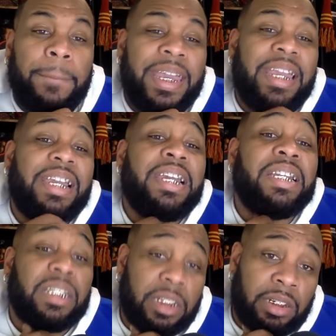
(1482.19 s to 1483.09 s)
Be
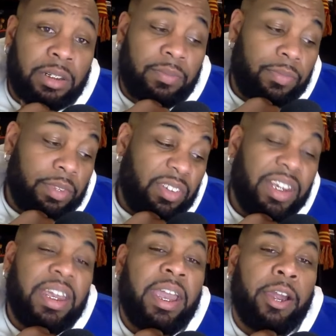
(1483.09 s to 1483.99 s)
Issa,
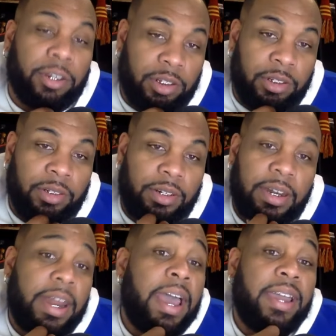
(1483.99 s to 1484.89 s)
the character,
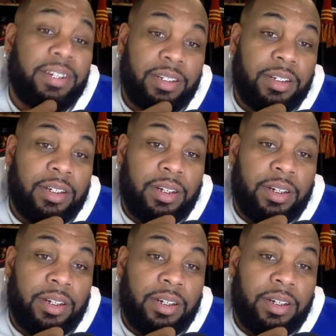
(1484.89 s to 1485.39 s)
not